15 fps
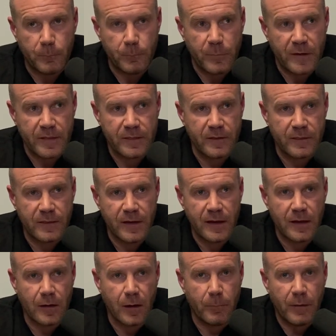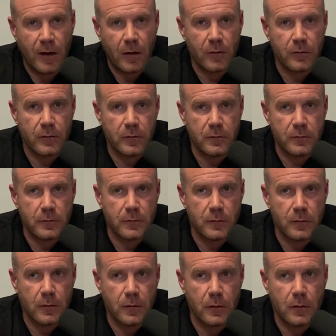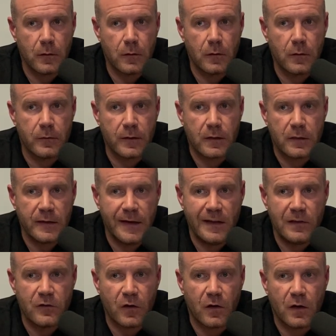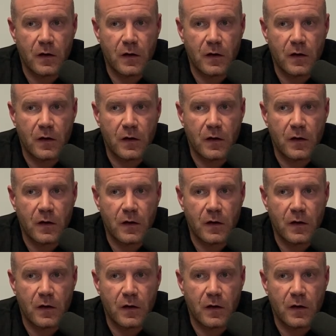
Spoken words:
But the thing about the cleans